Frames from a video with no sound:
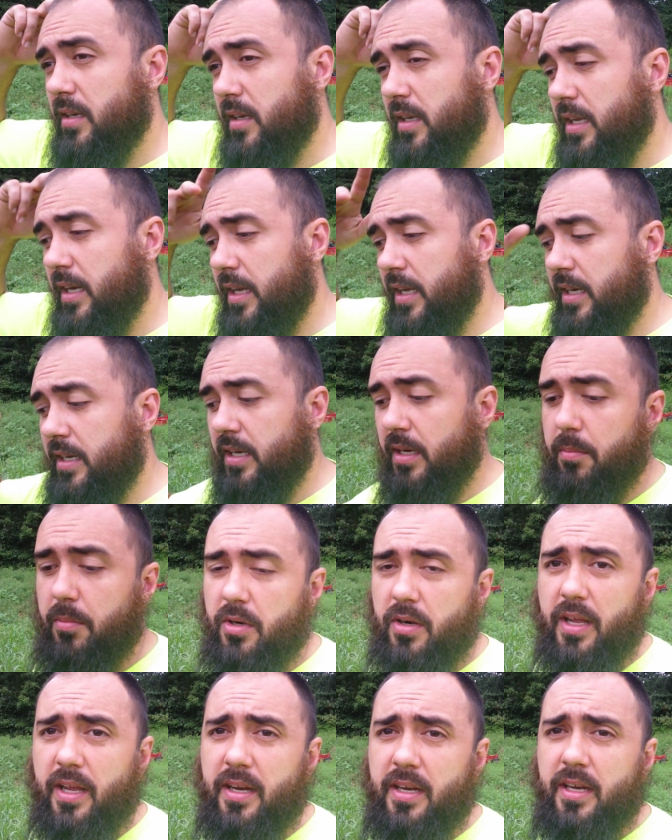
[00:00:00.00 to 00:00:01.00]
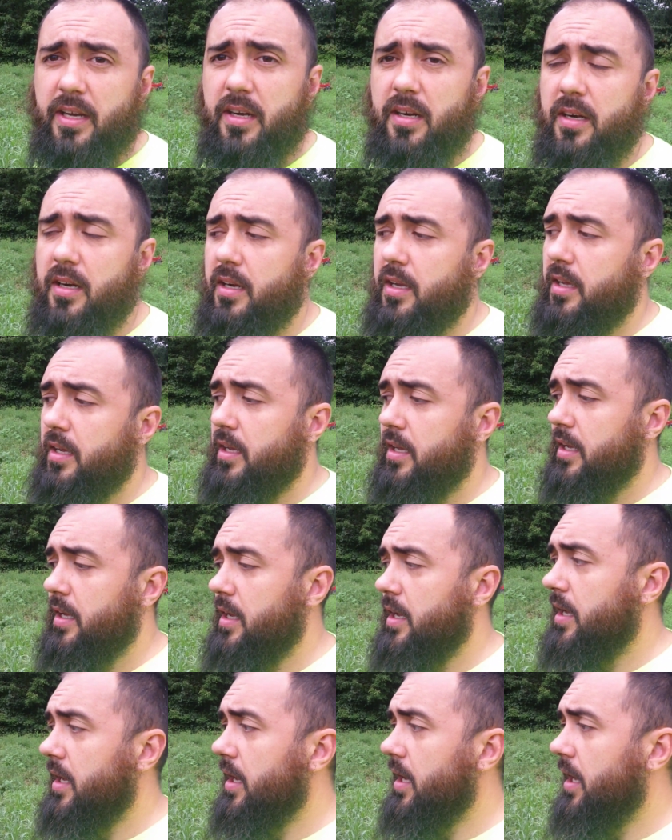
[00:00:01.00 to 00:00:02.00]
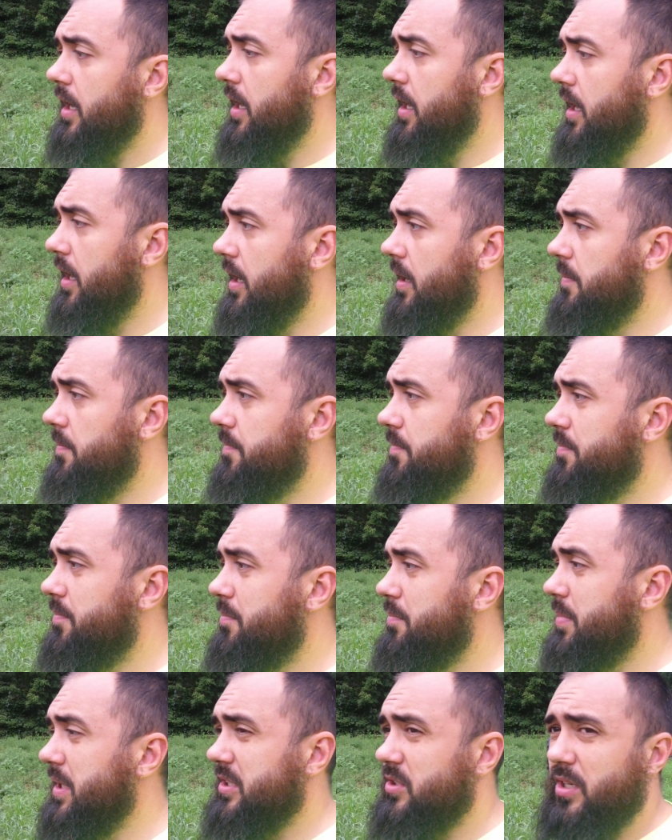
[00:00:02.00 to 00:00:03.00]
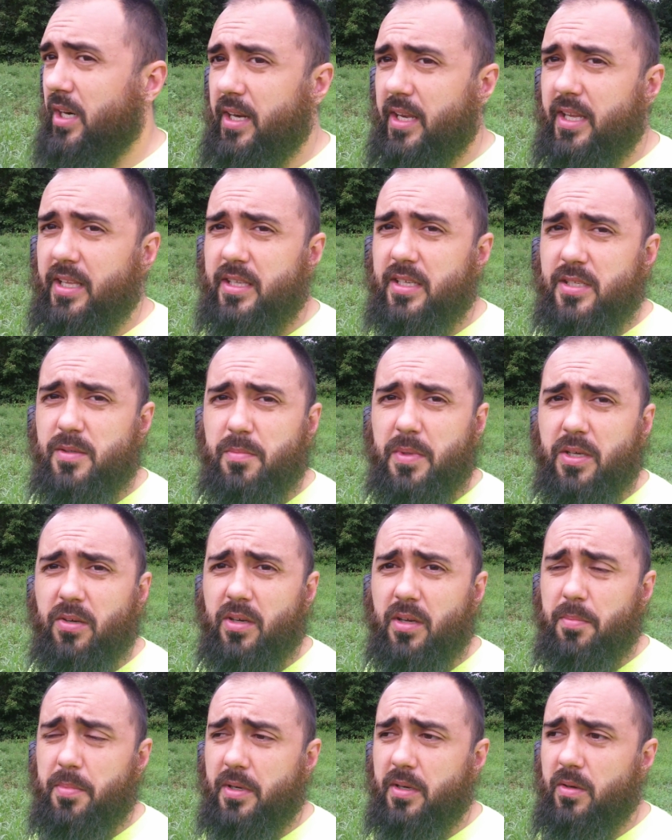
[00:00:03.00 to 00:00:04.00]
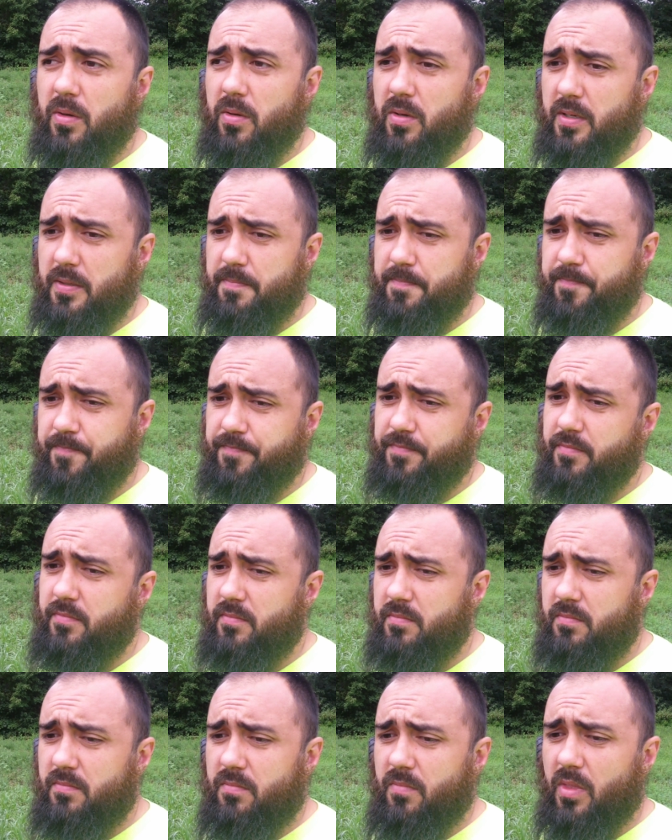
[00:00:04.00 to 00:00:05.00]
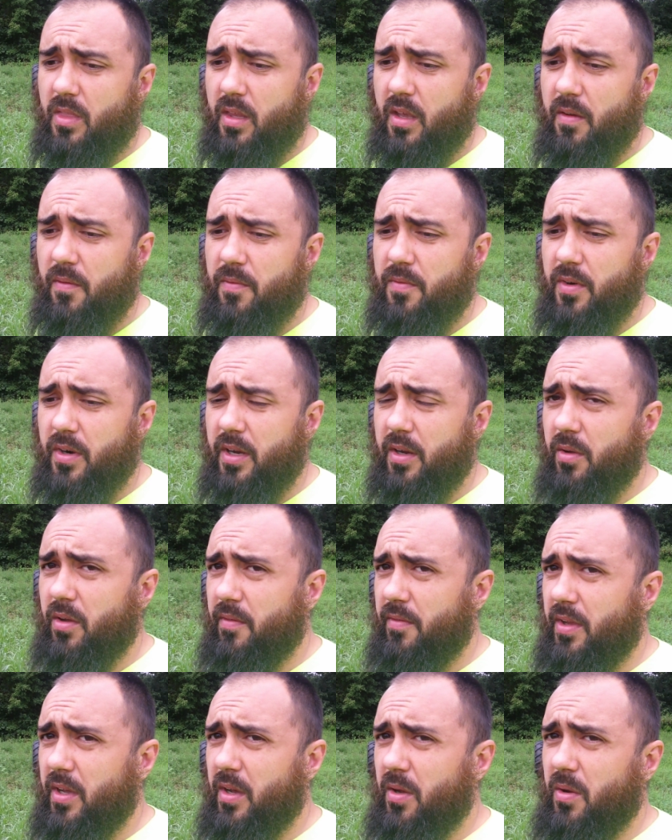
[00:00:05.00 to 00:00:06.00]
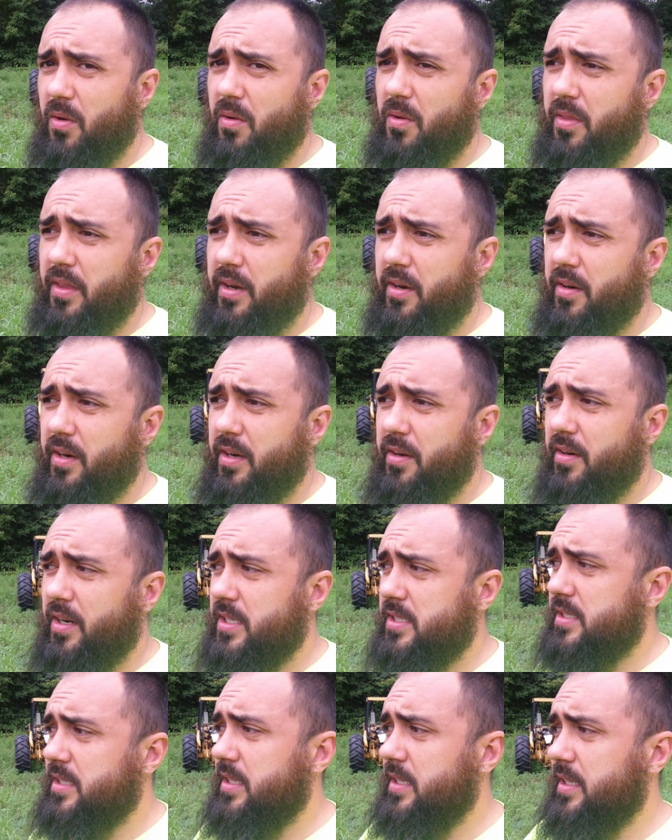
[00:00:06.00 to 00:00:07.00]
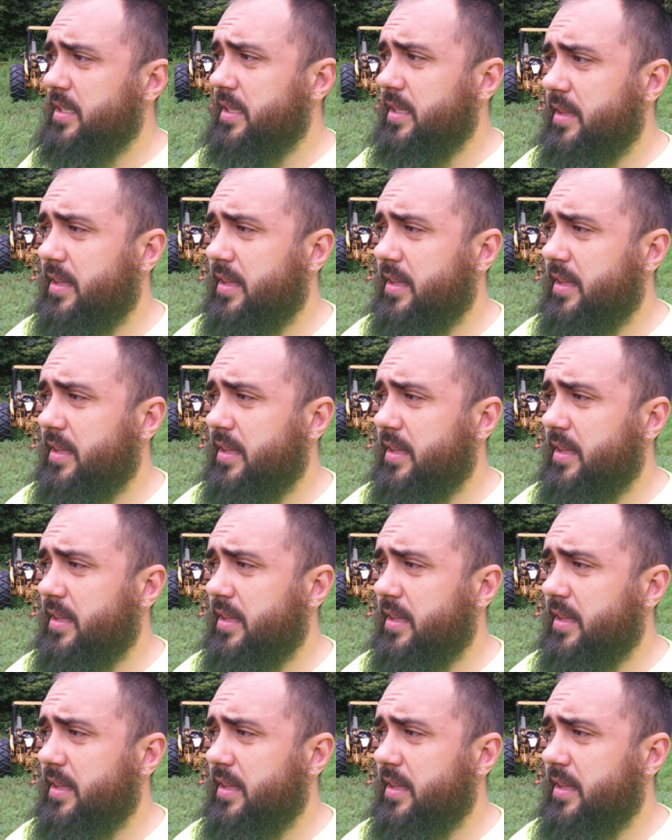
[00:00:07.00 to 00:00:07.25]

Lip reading: get any timber down here. Been trying to get this mill up and going. For any of y'all that are interested in